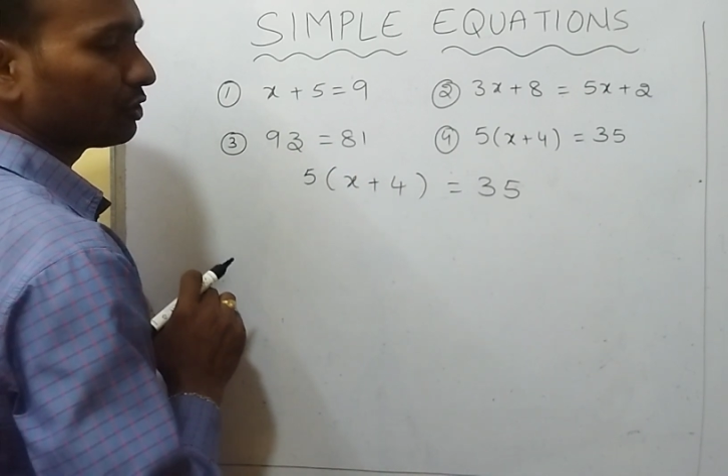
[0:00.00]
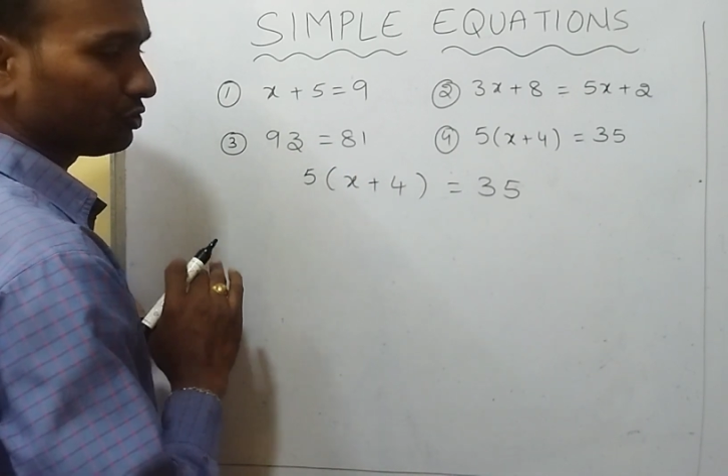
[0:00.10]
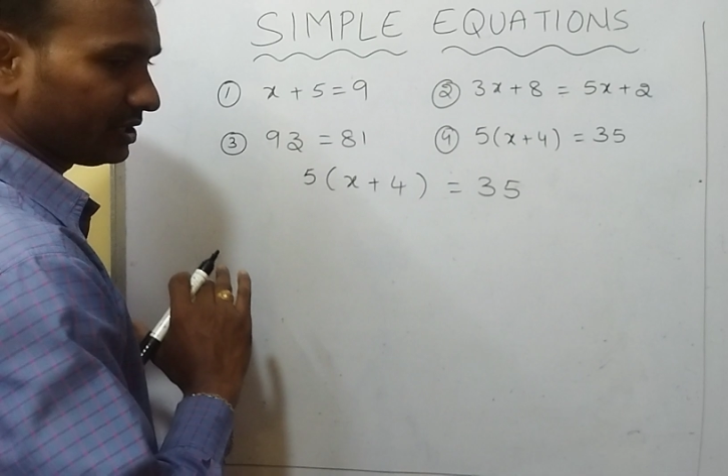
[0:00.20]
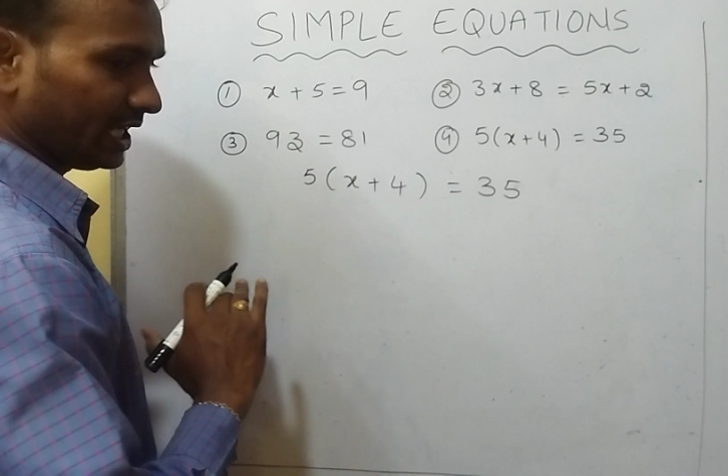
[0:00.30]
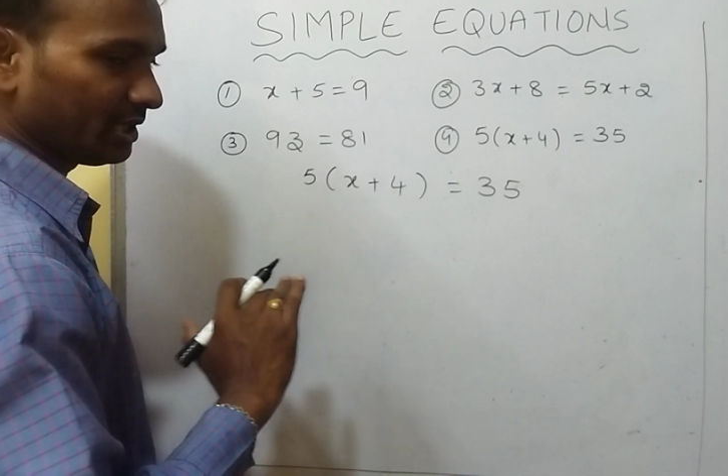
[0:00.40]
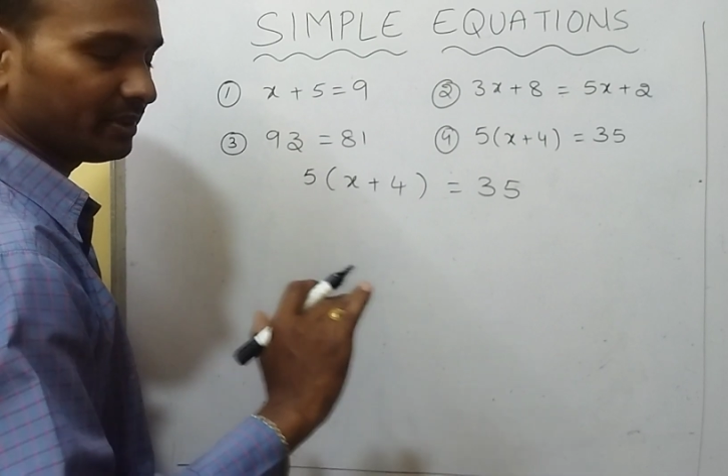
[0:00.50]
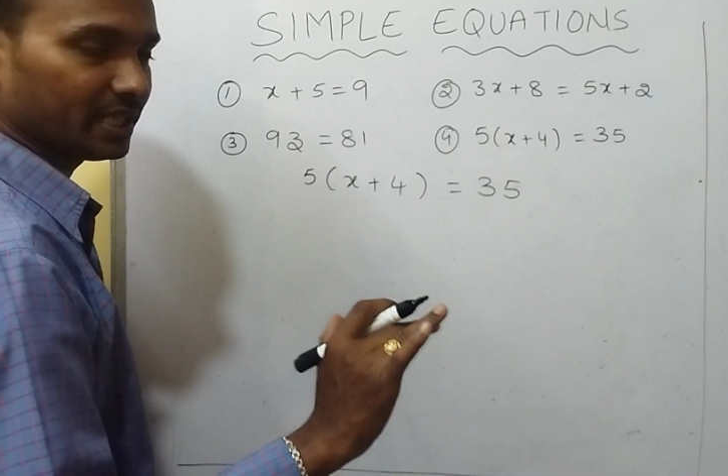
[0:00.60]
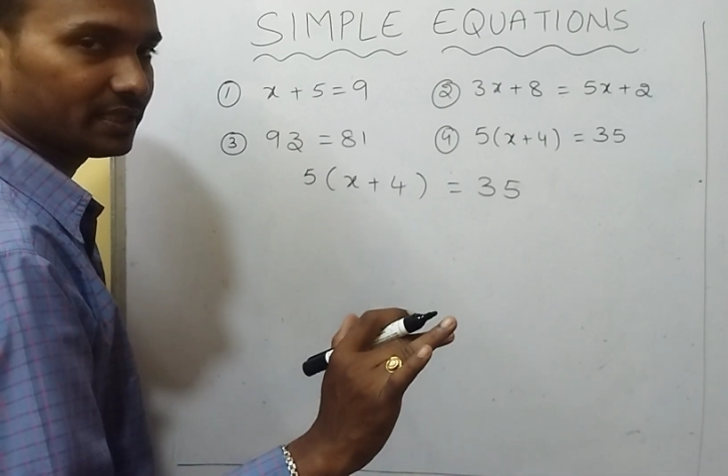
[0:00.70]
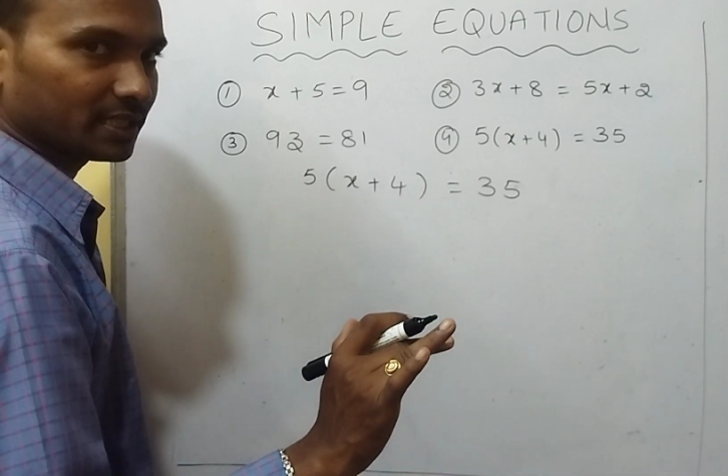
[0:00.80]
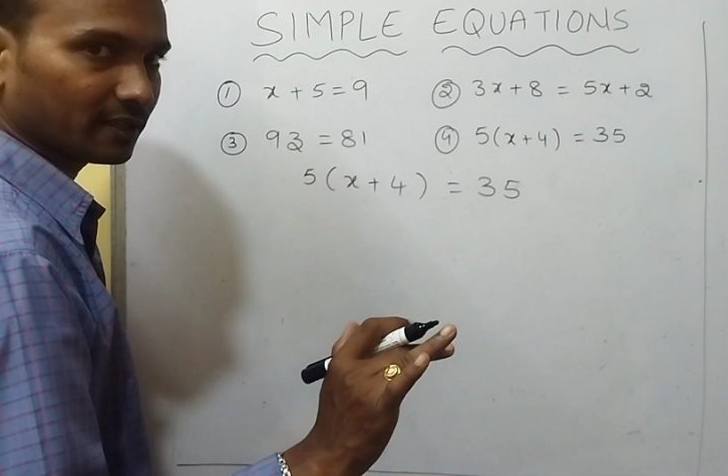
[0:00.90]
We should
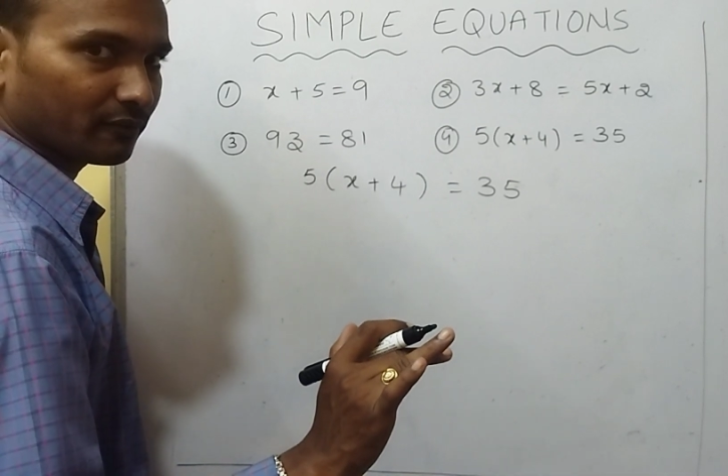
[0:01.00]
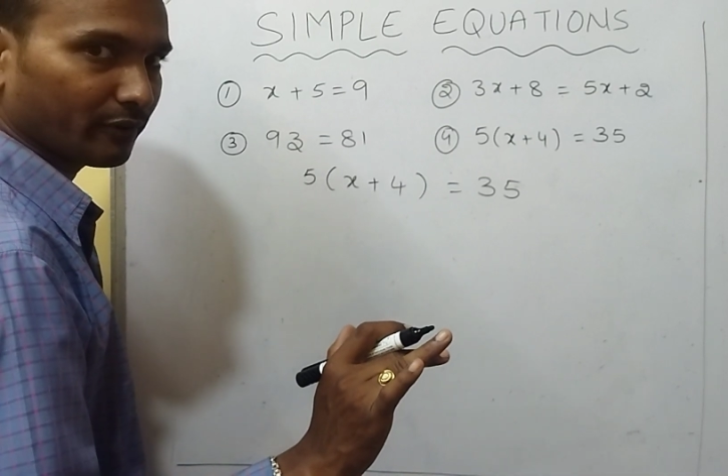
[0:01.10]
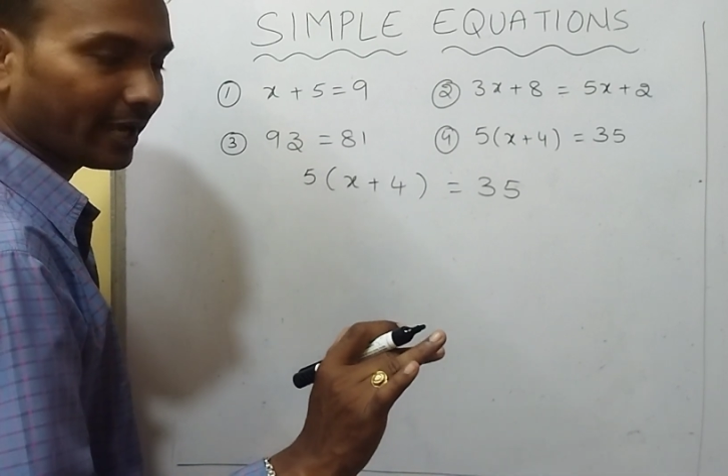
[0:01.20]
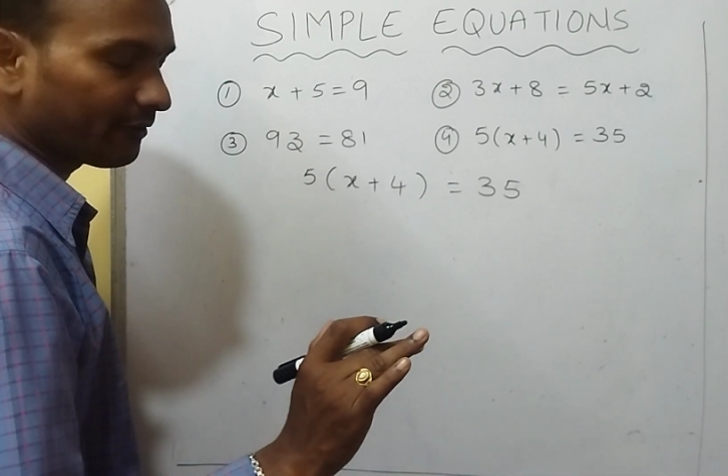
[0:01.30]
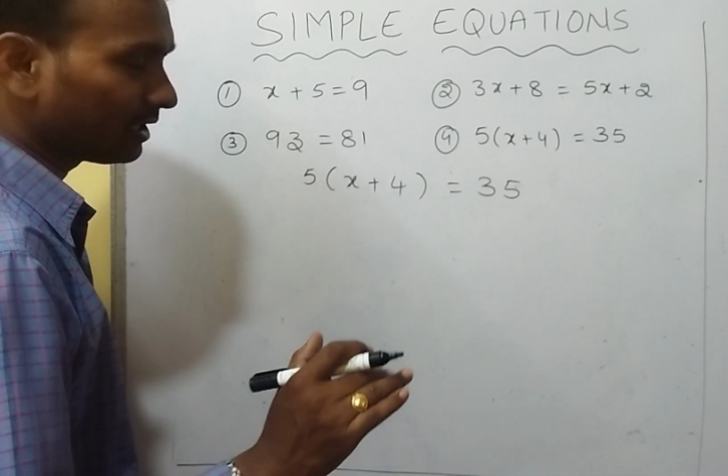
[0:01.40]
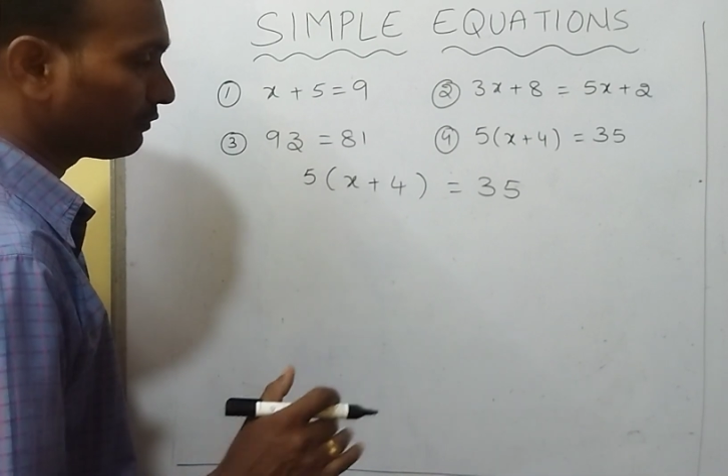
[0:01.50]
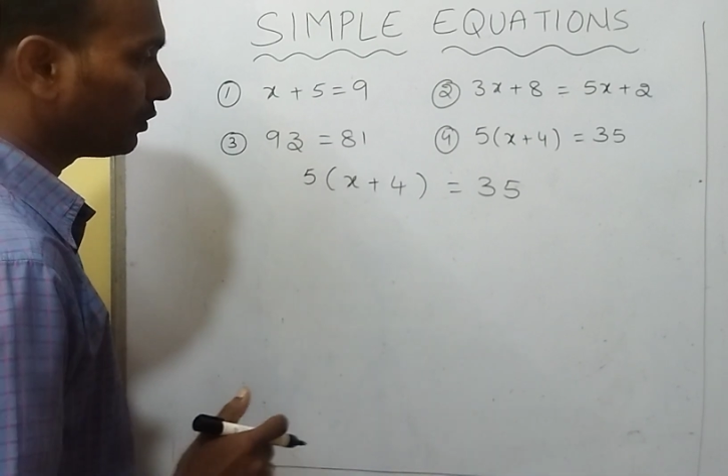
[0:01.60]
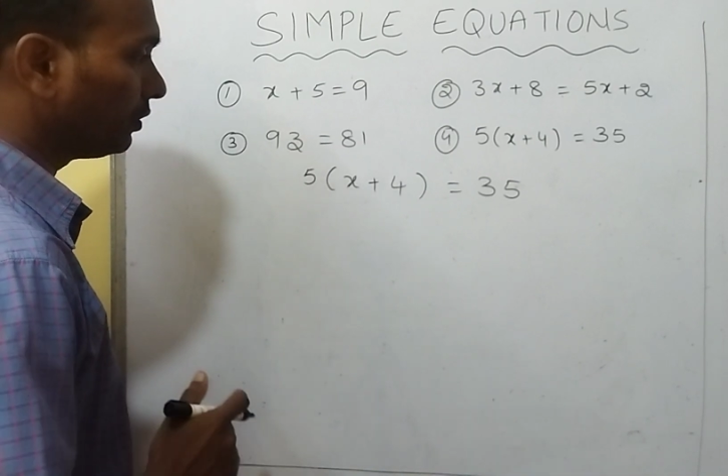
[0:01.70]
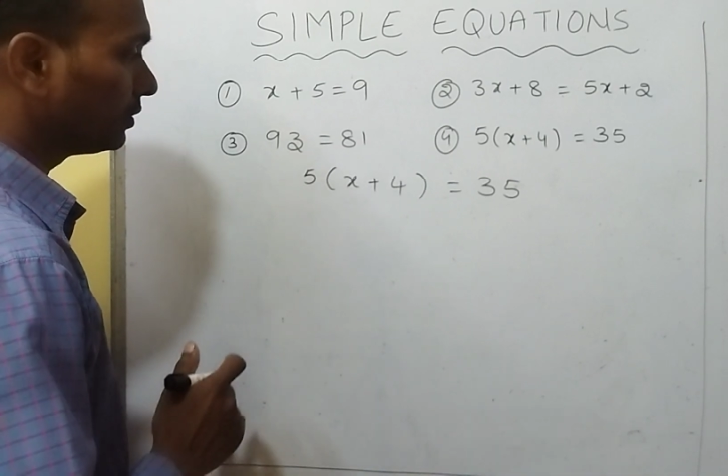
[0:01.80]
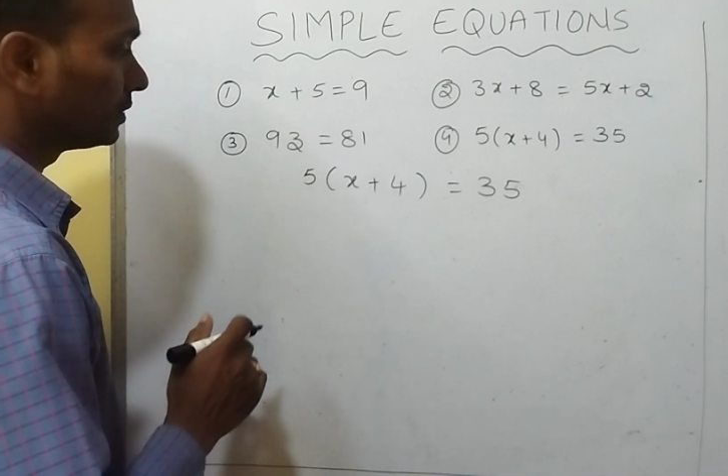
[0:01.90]
eliminate that 5 and
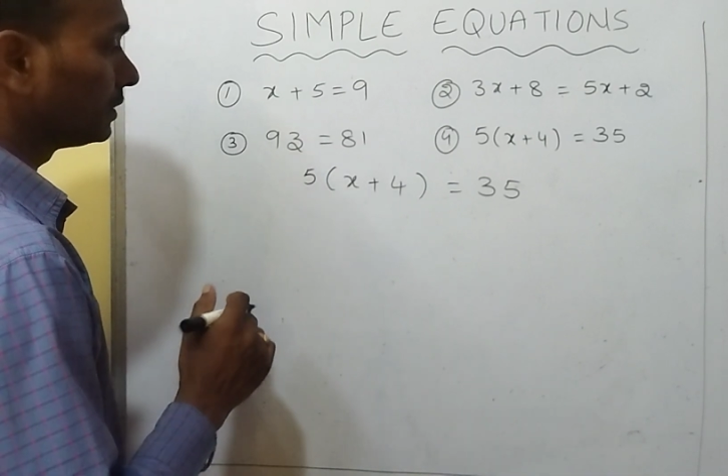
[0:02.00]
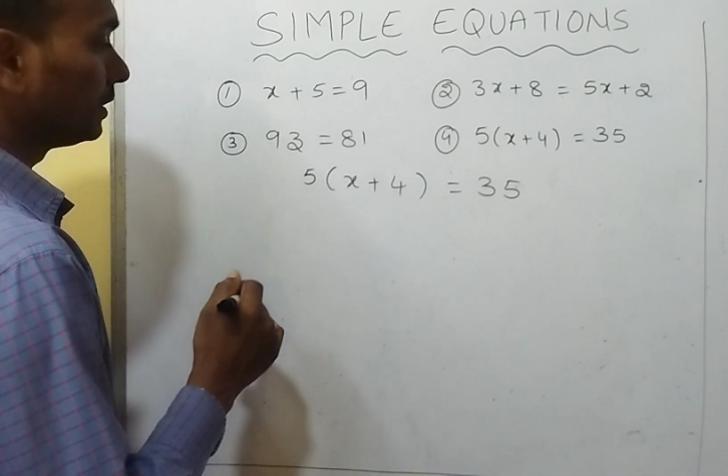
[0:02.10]
4.